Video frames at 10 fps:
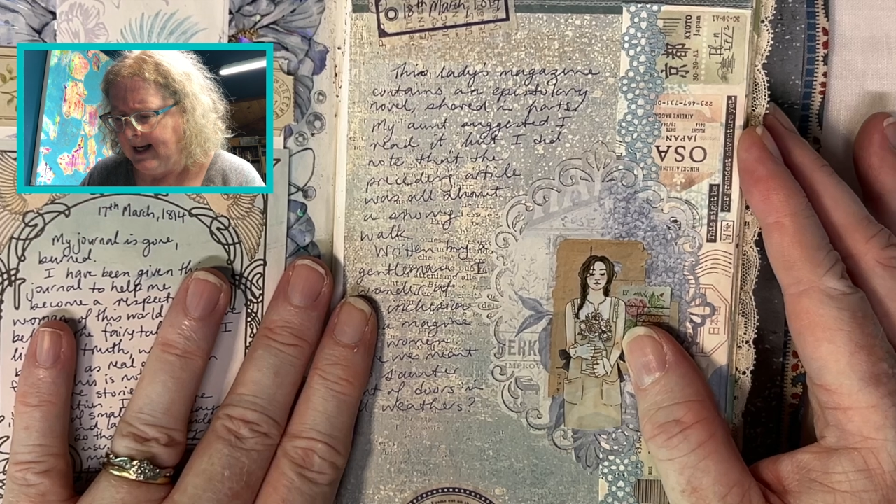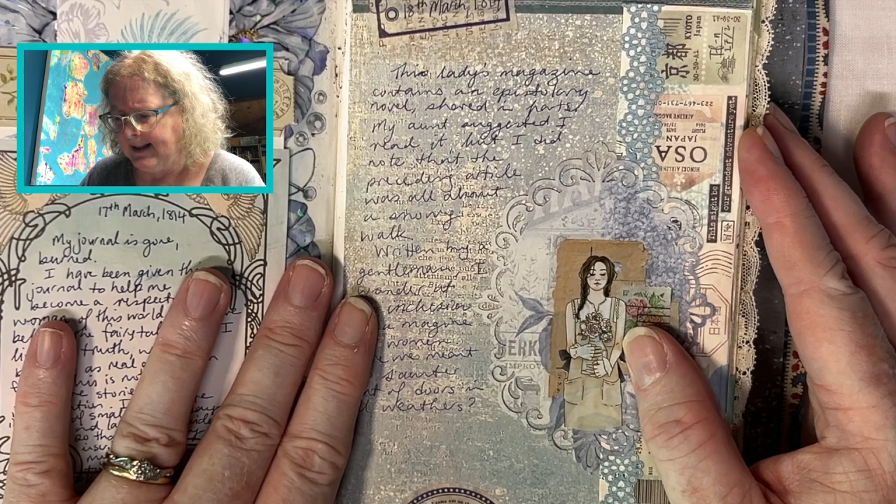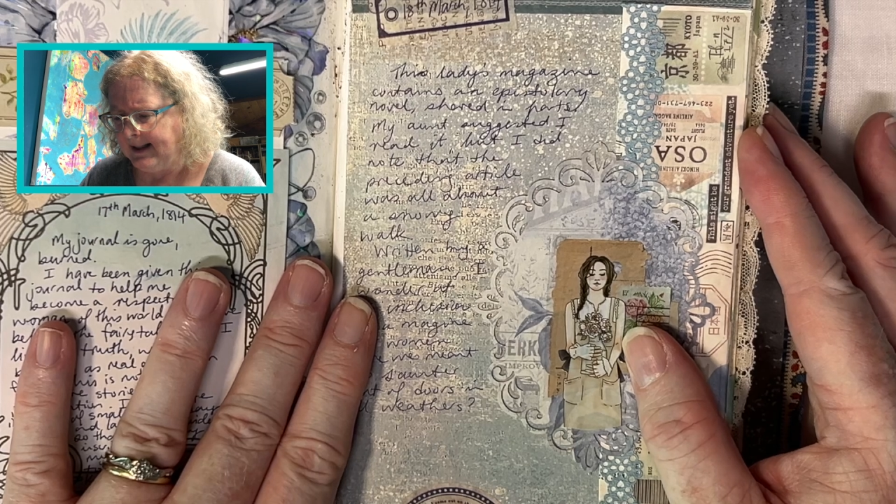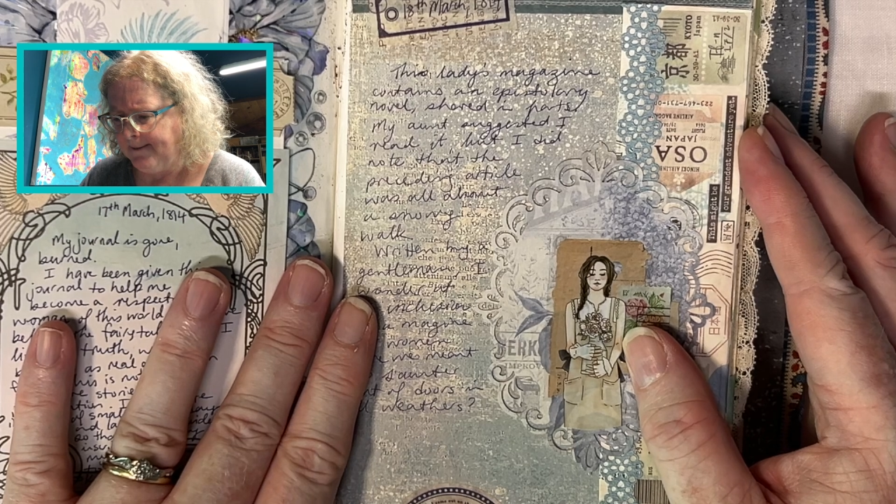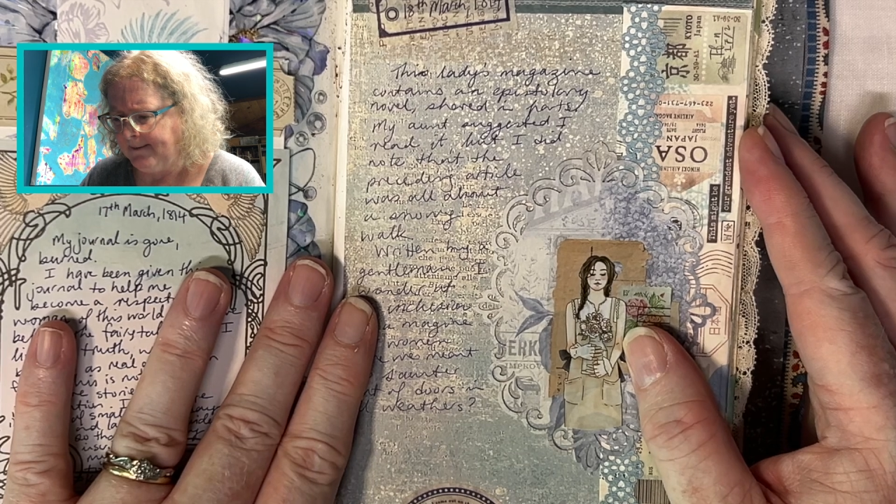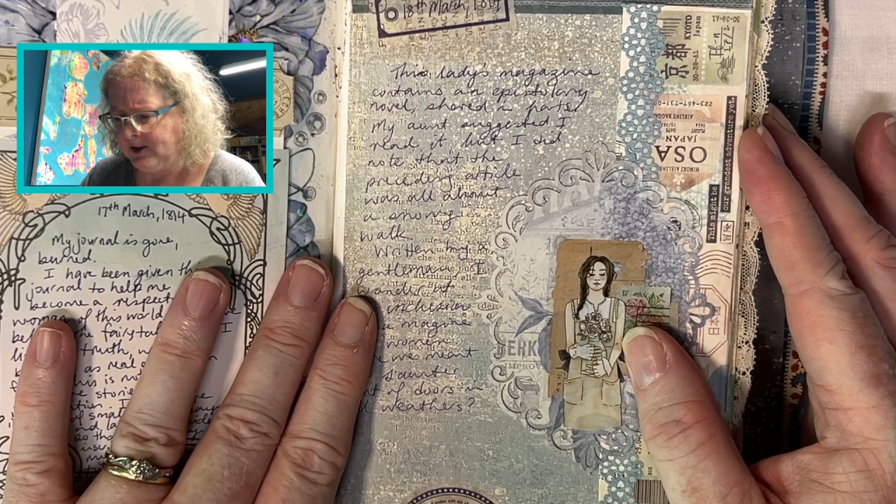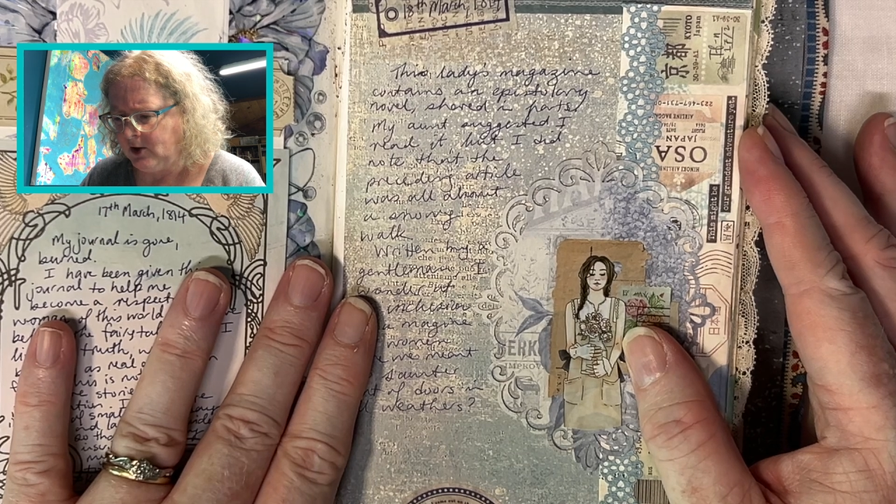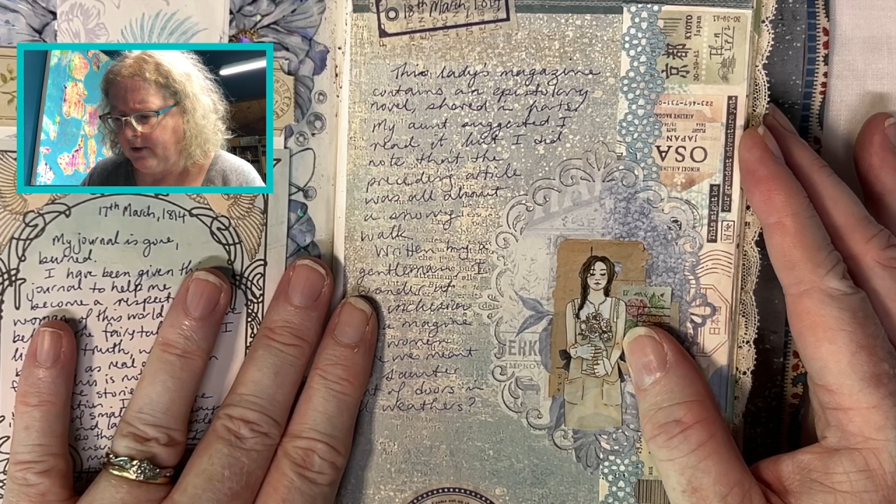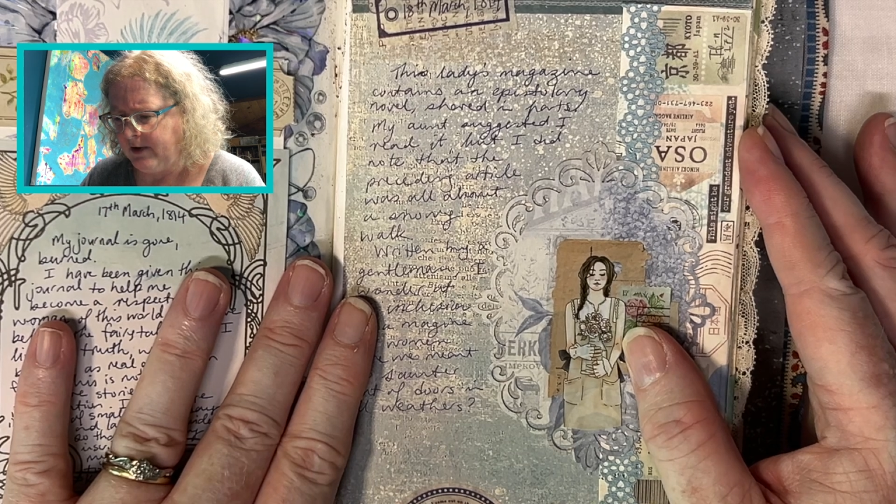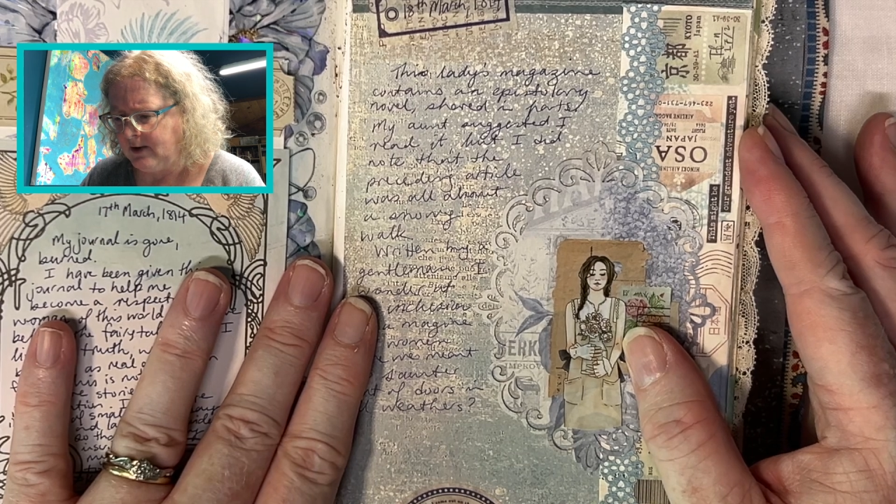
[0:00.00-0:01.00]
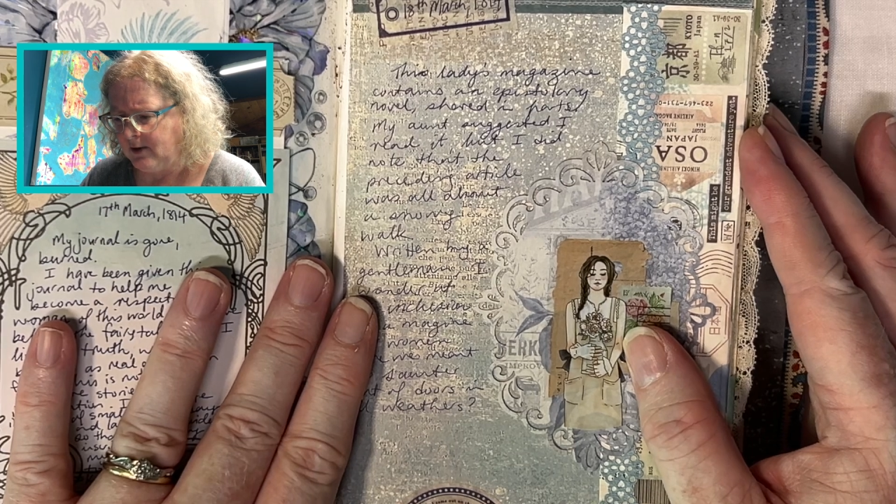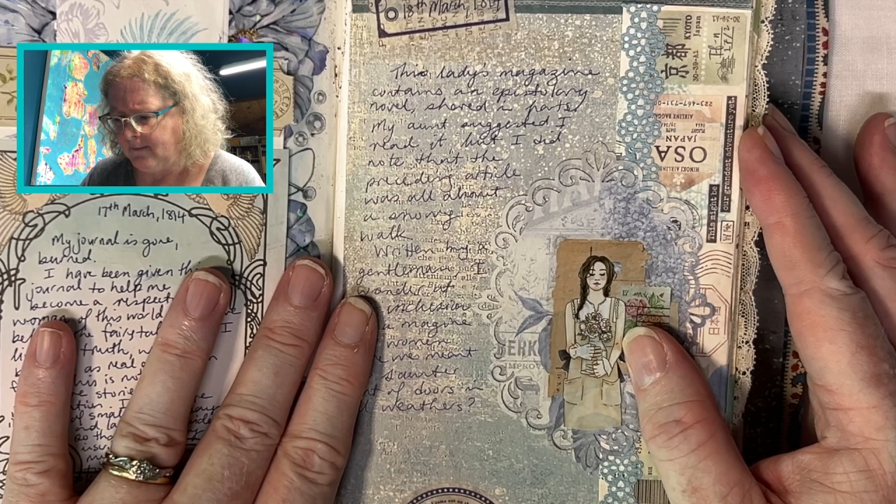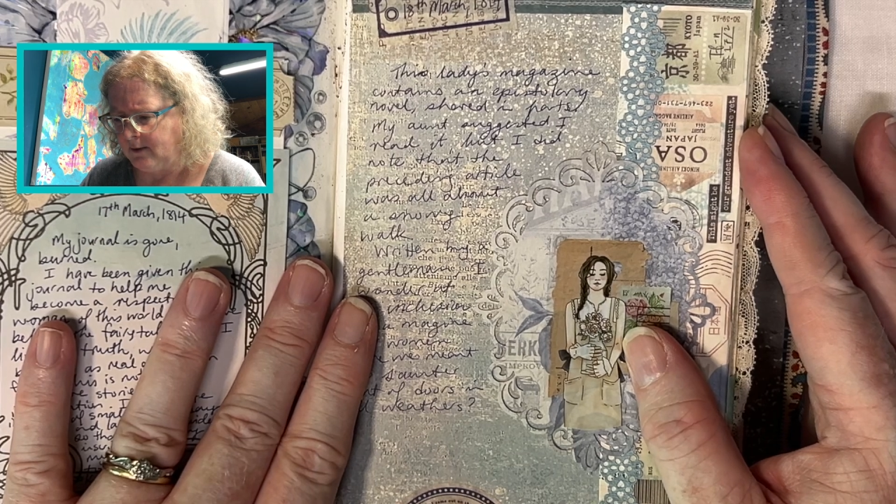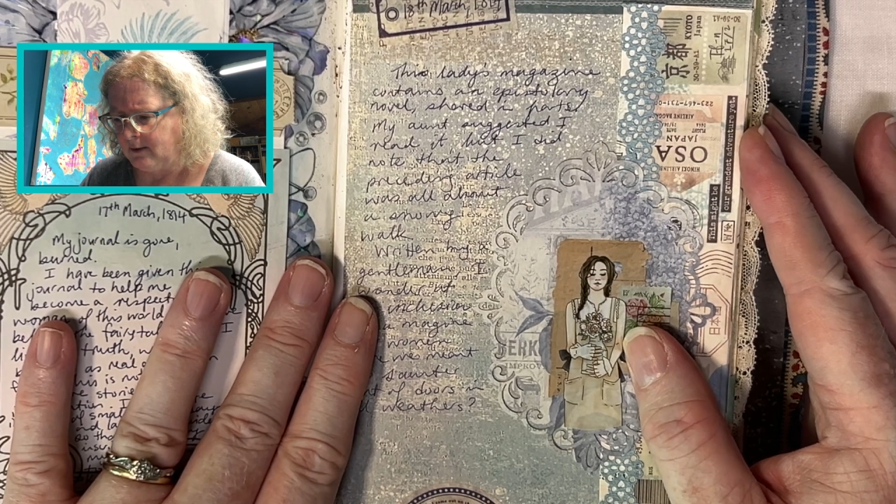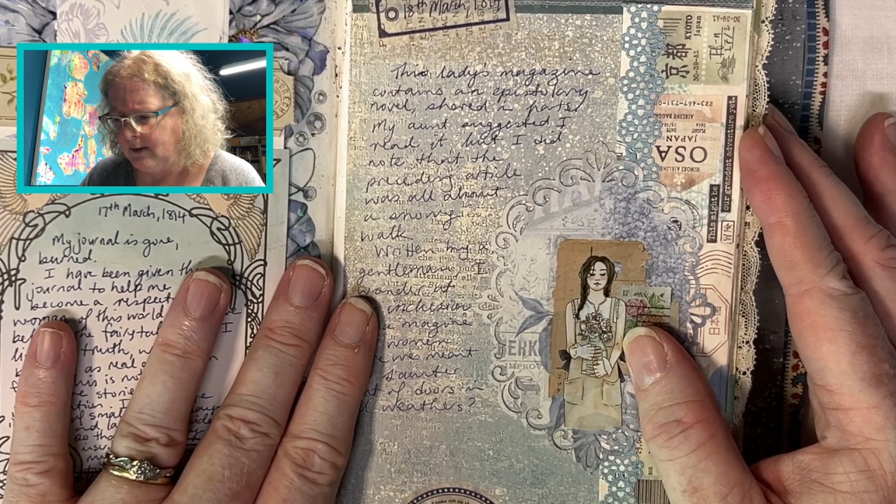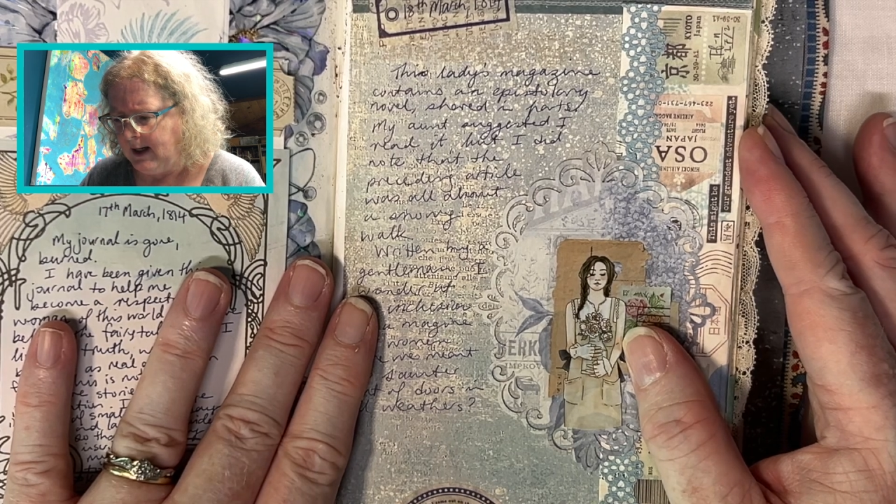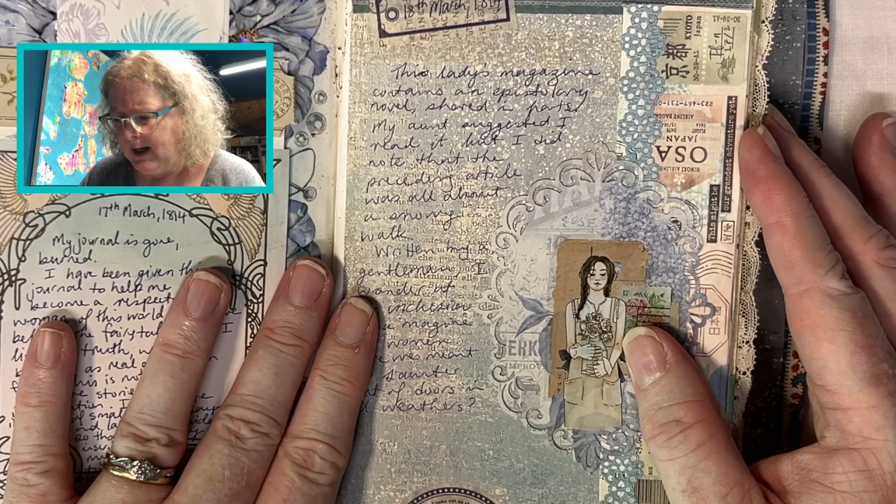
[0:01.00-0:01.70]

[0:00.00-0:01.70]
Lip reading: an epistolary novel